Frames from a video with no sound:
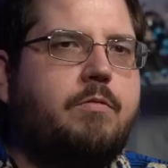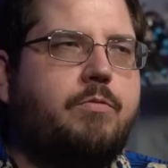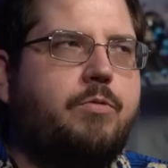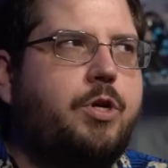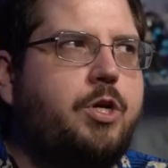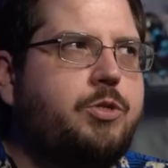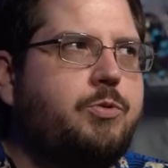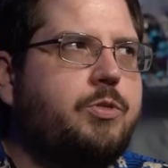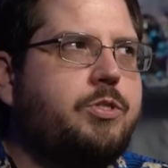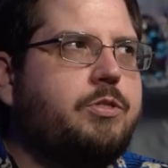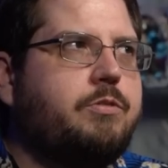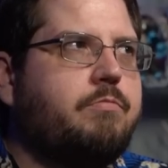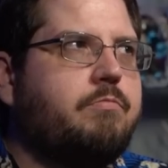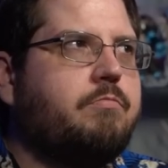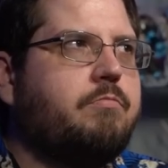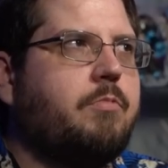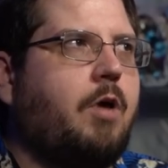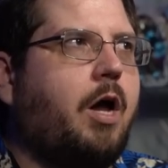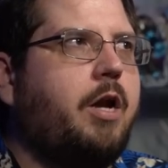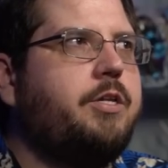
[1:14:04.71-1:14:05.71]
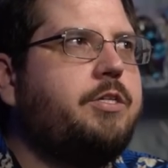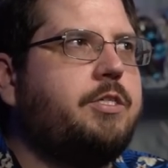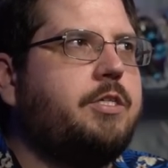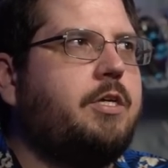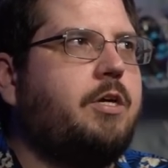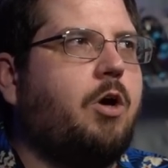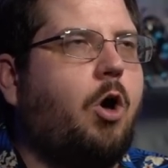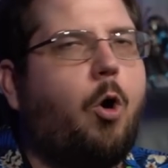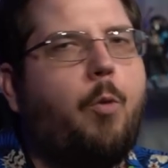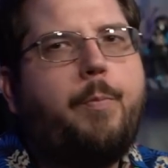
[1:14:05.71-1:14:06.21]
Rius was
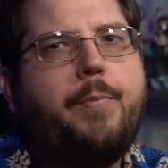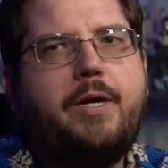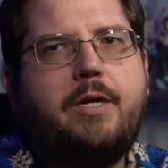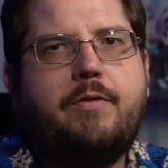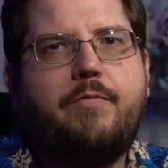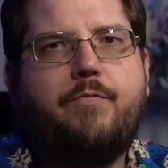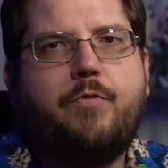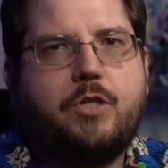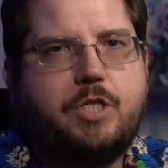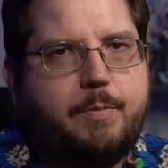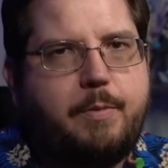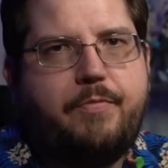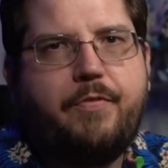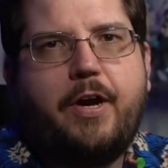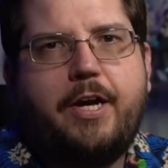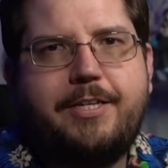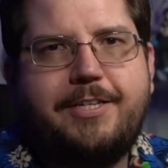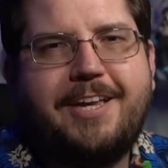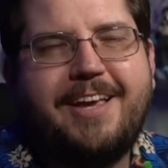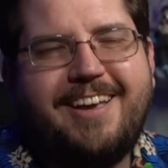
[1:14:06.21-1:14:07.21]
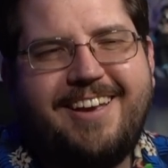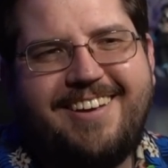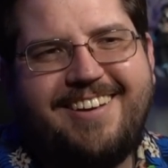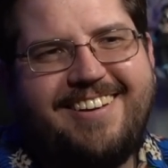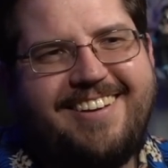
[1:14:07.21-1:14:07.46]
honestly hoping for some advice.